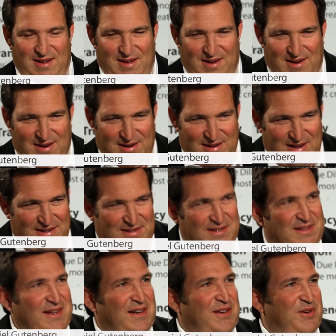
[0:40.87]
Yes,
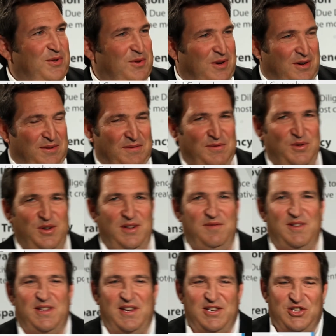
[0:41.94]
thank you for the
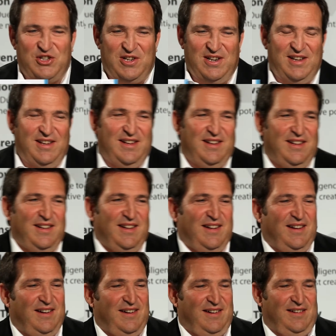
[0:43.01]
invitation.
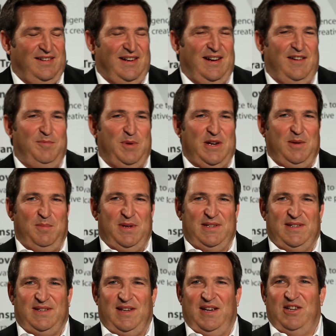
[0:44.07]
I have been a
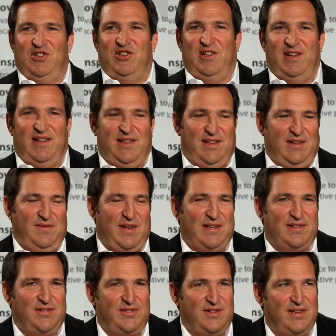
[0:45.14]
business angel and
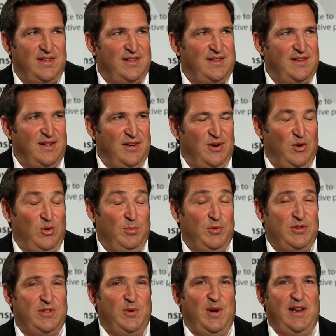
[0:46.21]
investor since
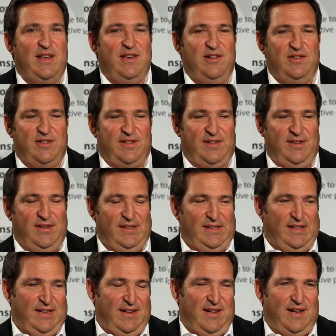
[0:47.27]
almost 20 years.
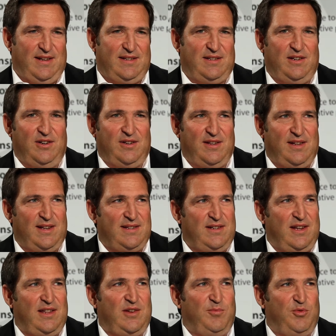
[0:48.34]
I started as an
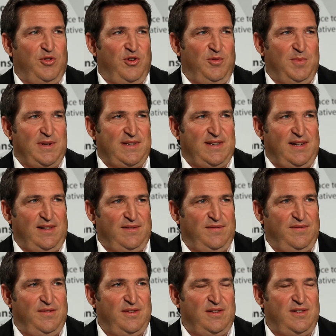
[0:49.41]
entrepreneur
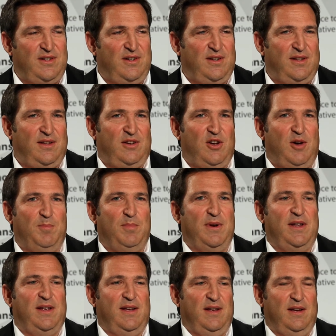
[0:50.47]
myself, started a
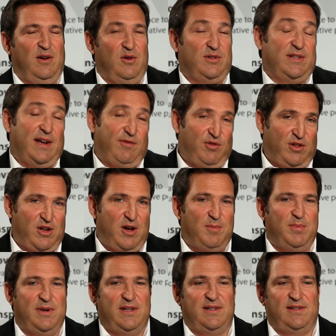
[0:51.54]
company or several
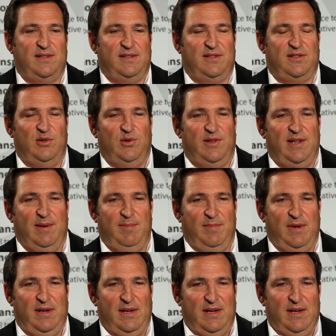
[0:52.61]
companies, sold them.